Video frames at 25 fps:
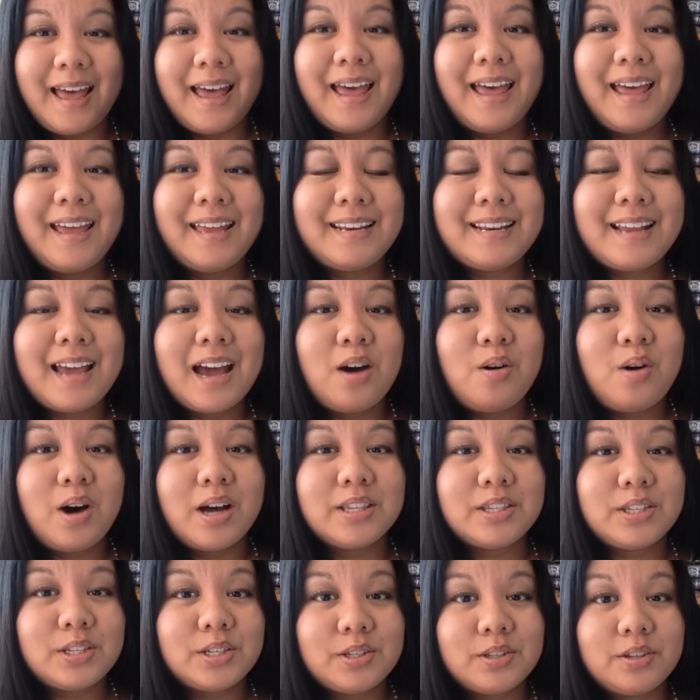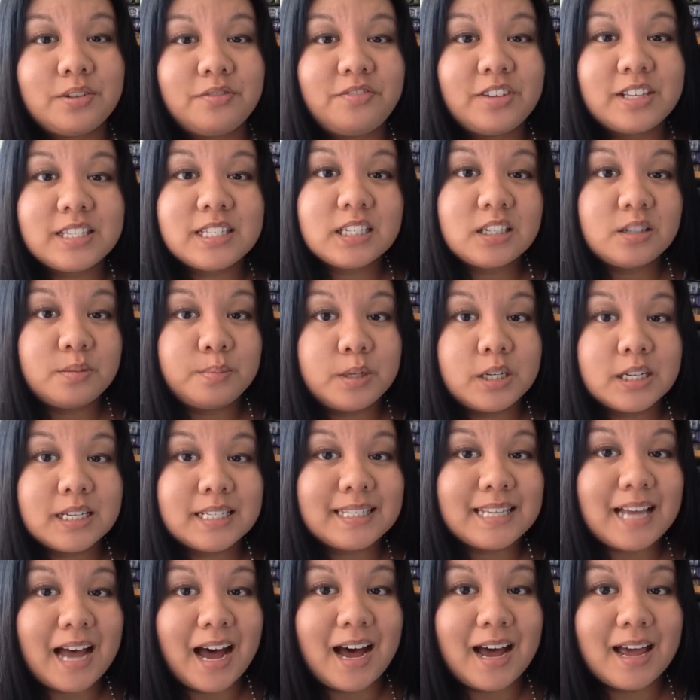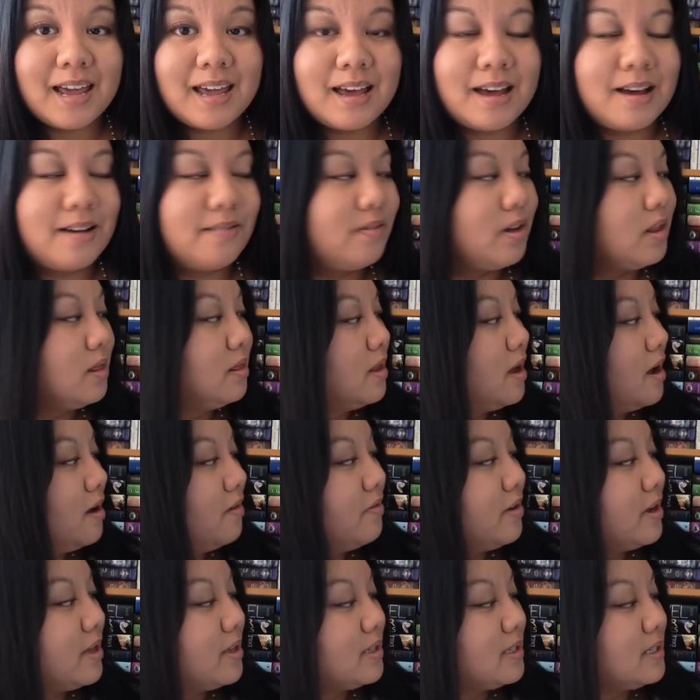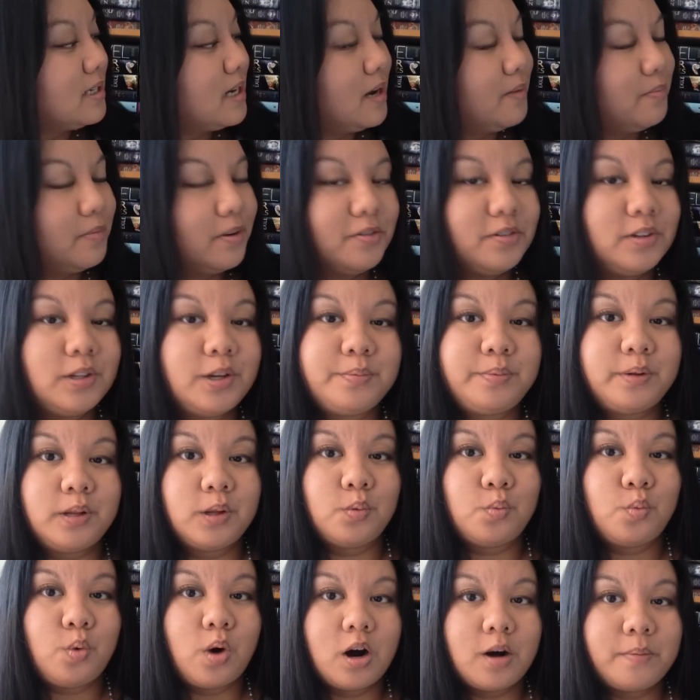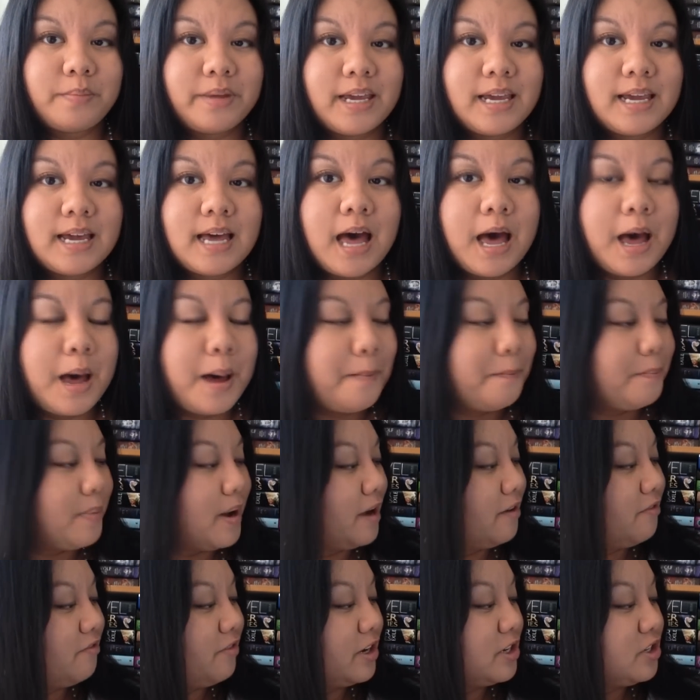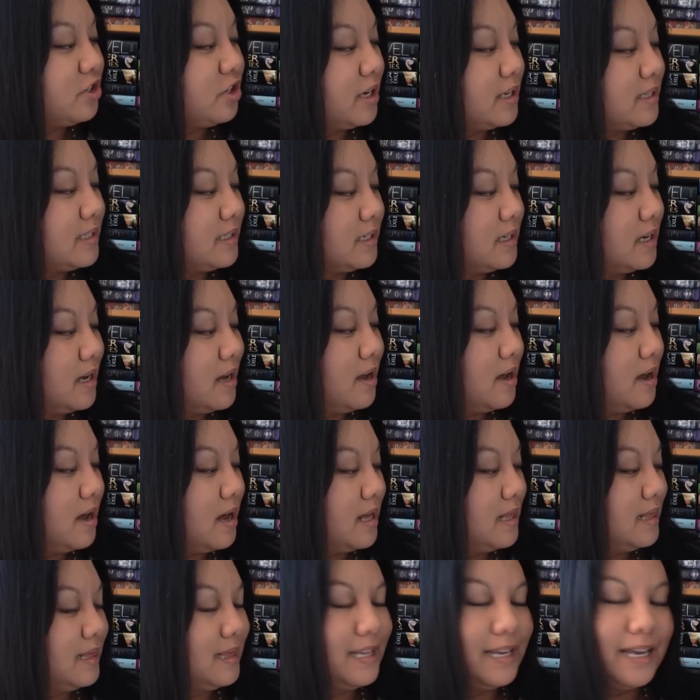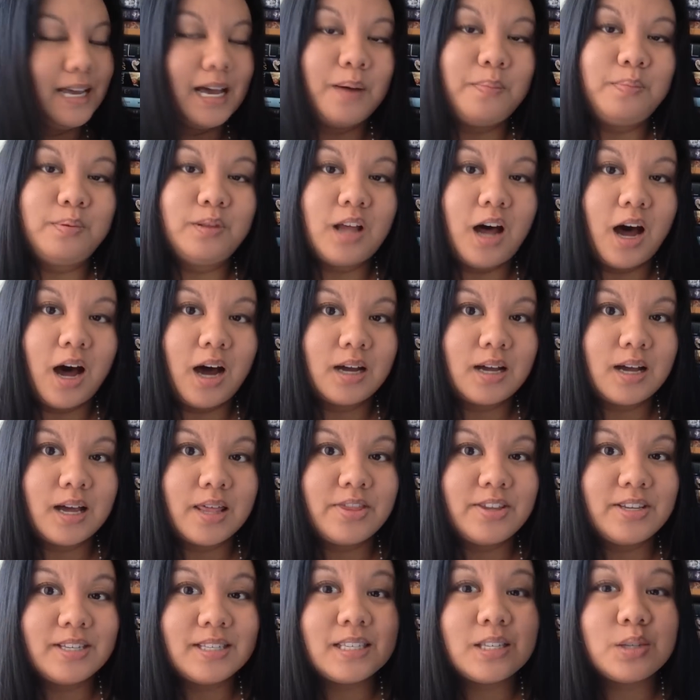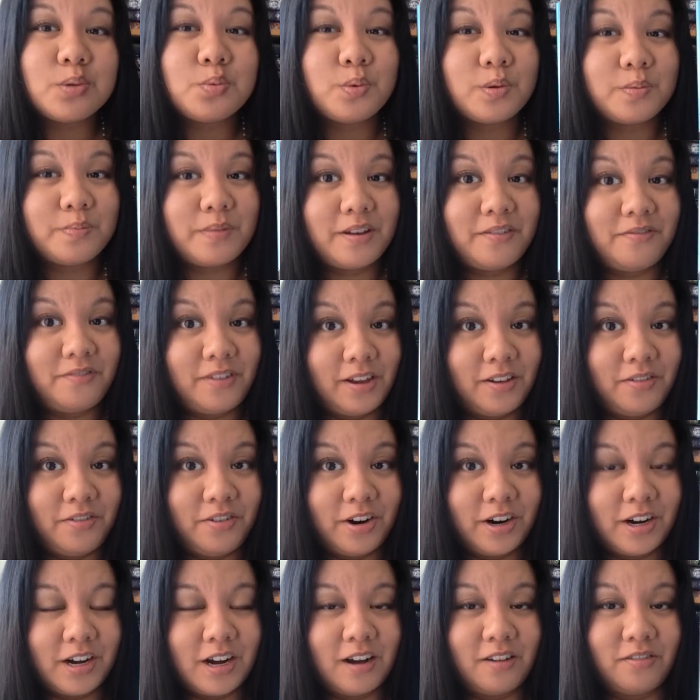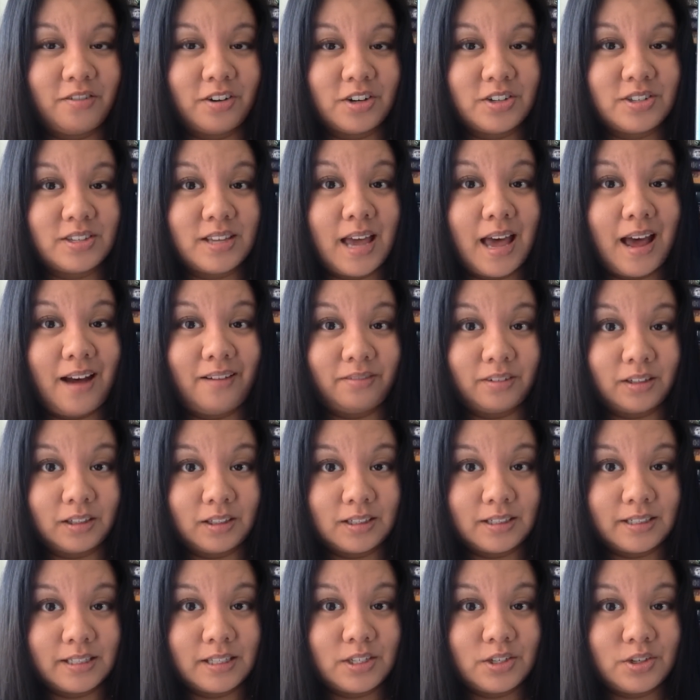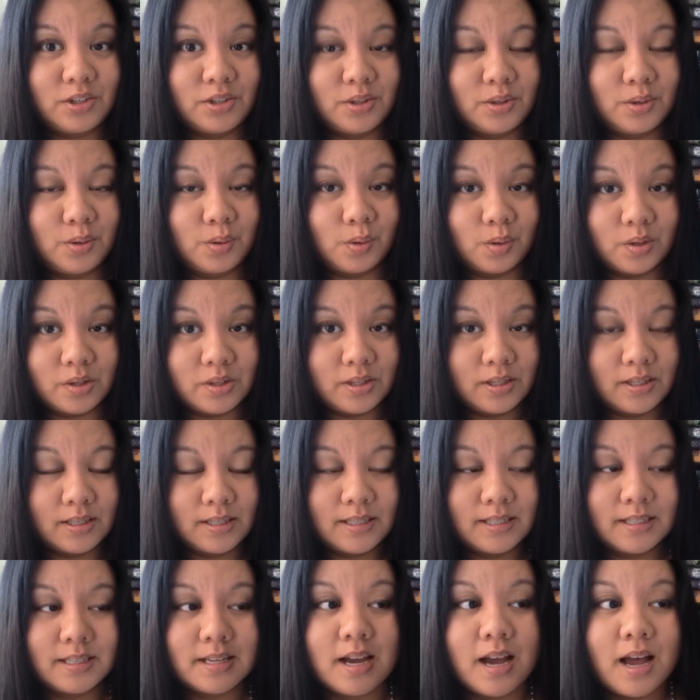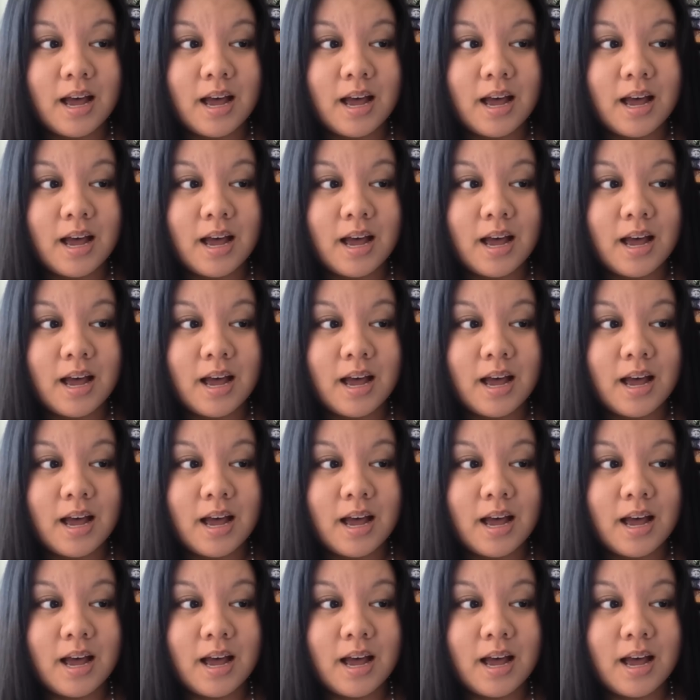And now onto the physical books. I have Love in the Time of Global Warming by Francesca Lia Block. This is one of my favorite covers ever. It's just gorgeous.